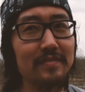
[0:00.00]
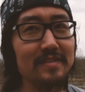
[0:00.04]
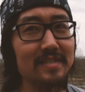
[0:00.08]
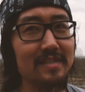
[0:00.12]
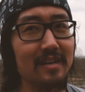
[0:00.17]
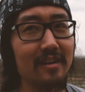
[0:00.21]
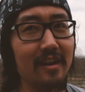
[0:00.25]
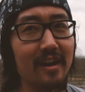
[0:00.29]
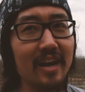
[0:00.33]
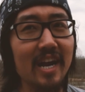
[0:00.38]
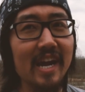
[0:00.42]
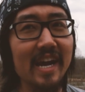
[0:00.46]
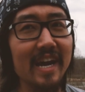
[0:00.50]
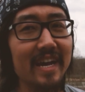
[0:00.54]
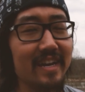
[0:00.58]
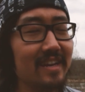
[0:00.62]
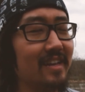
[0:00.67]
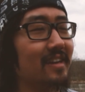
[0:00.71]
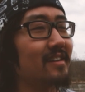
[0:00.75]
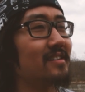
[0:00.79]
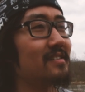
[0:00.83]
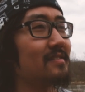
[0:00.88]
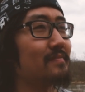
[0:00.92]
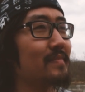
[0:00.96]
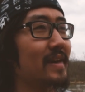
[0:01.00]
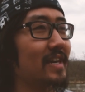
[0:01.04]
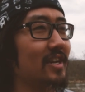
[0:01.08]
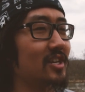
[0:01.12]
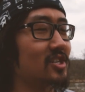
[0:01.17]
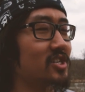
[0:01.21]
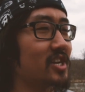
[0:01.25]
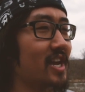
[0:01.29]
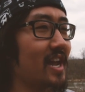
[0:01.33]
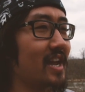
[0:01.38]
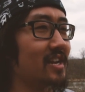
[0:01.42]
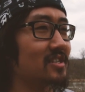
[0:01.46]
and said, all right, I need to make a
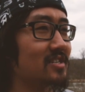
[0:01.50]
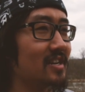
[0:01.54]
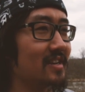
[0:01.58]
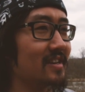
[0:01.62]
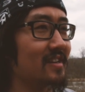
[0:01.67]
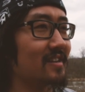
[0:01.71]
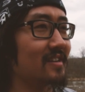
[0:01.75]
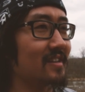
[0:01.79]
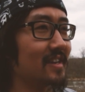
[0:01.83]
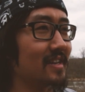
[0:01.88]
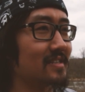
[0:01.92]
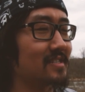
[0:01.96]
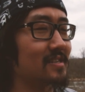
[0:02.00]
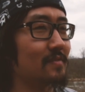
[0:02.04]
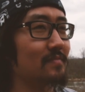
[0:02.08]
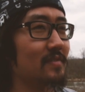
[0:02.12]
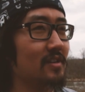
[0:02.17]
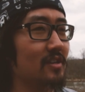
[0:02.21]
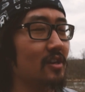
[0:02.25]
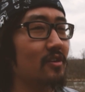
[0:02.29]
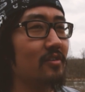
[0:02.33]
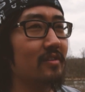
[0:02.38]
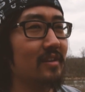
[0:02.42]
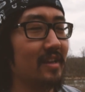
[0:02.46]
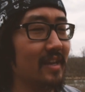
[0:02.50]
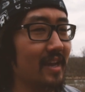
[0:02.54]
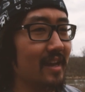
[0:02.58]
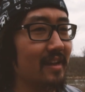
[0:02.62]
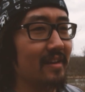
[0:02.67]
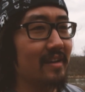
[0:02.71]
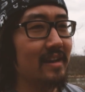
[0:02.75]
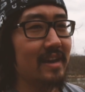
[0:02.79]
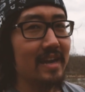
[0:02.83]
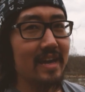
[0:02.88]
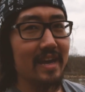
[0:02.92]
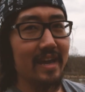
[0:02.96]
change, I need to get something going
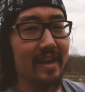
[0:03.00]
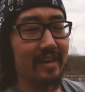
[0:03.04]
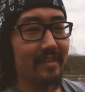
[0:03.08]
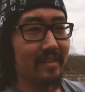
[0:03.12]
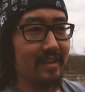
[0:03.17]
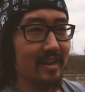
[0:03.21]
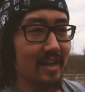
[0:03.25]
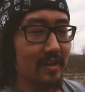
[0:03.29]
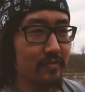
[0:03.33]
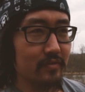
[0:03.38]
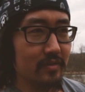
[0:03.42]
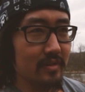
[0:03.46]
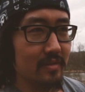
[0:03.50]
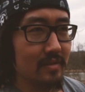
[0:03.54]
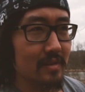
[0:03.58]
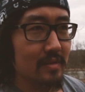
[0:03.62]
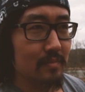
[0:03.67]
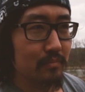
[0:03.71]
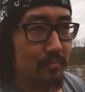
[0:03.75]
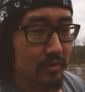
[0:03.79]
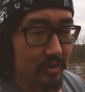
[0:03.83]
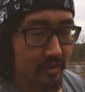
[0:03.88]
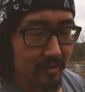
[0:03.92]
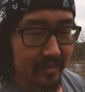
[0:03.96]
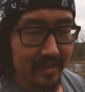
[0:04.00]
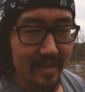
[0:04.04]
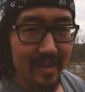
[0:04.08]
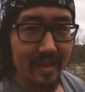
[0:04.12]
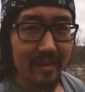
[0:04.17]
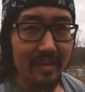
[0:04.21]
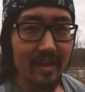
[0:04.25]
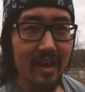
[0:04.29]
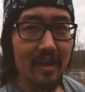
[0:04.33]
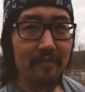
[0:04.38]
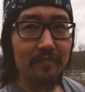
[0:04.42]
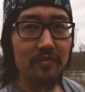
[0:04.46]
again. And then I would put all
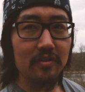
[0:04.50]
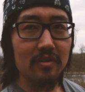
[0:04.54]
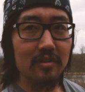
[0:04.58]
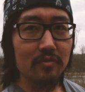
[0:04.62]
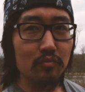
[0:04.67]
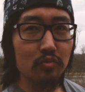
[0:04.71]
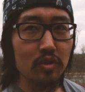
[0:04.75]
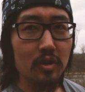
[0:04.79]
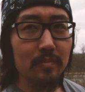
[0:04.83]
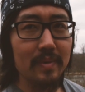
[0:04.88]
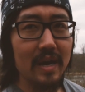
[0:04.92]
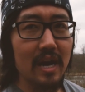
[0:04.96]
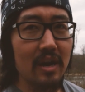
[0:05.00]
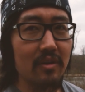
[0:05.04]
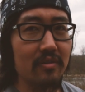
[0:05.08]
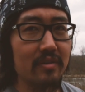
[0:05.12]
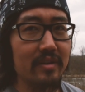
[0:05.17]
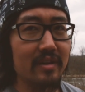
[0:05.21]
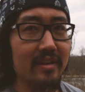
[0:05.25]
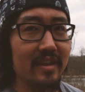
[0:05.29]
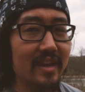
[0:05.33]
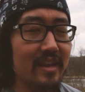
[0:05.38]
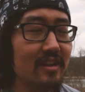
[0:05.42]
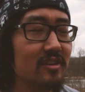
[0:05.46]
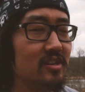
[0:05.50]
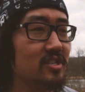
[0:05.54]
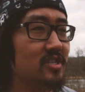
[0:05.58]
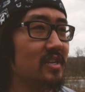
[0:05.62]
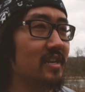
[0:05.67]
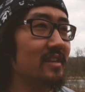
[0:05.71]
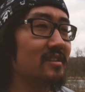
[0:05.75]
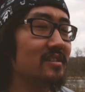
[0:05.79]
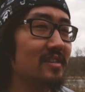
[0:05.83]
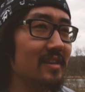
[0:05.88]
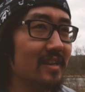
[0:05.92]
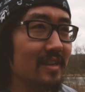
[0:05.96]
that effort and willpower and
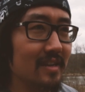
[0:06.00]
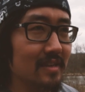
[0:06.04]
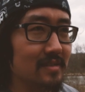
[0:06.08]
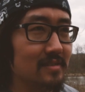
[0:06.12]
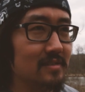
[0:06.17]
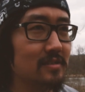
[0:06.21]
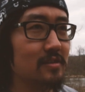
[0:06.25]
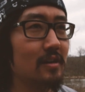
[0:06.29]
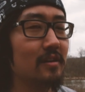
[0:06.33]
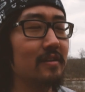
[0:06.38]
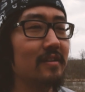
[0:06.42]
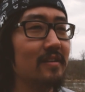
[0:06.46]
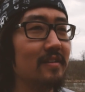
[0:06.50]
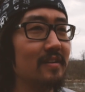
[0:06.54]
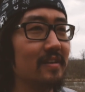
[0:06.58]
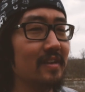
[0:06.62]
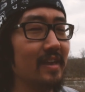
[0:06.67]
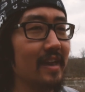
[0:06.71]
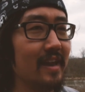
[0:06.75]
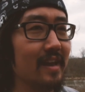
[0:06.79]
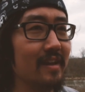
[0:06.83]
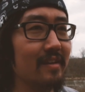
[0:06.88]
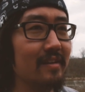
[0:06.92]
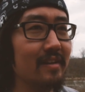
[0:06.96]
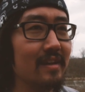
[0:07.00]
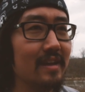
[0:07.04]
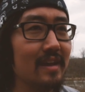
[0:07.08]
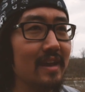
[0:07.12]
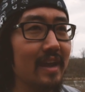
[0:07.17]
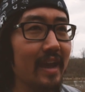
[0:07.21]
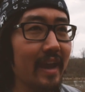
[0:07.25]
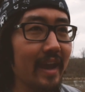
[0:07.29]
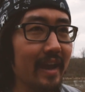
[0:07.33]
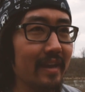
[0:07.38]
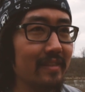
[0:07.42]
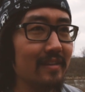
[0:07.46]
energy into getting started again,
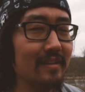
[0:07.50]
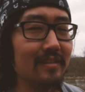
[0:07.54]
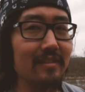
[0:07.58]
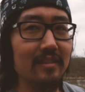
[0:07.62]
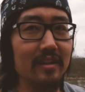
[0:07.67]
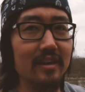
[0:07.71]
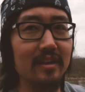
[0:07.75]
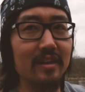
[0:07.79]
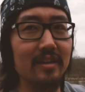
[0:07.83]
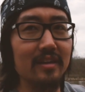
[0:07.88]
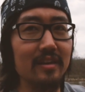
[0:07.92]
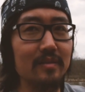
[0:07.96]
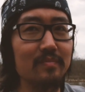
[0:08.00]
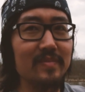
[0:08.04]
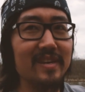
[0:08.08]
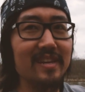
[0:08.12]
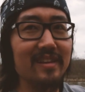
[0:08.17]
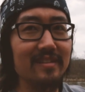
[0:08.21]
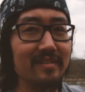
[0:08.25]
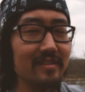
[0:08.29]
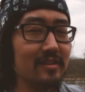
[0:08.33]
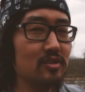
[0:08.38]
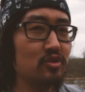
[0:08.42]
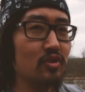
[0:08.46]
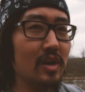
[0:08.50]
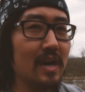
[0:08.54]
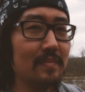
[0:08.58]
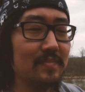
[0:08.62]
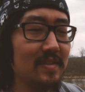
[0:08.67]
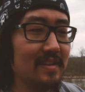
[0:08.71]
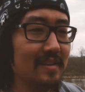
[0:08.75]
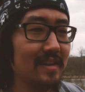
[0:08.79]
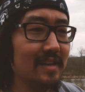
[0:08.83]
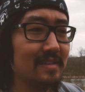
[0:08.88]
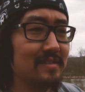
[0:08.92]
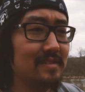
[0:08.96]
and then let it immediately drop
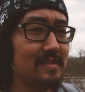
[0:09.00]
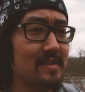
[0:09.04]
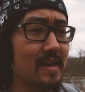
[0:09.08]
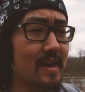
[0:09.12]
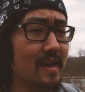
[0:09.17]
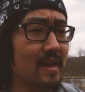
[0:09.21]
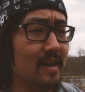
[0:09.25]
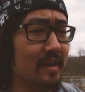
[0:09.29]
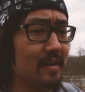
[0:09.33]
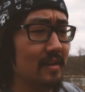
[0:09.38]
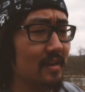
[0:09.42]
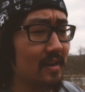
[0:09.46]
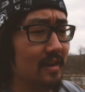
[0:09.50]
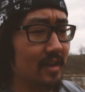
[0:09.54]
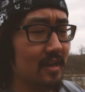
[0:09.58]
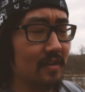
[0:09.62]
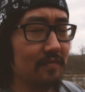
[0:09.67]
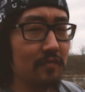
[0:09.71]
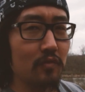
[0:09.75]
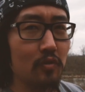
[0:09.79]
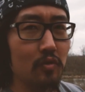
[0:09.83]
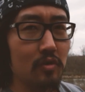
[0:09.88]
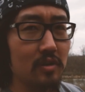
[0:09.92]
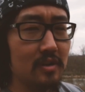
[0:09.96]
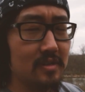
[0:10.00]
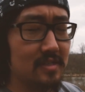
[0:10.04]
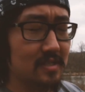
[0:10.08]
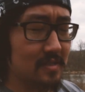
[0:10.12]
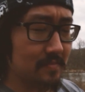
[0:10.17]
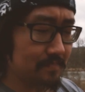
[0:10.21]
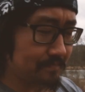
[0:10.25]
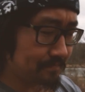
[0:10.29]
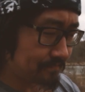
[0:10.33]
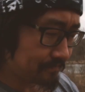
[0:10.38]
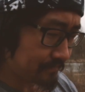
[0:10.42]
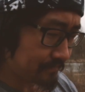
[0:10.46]
the next day. And of course,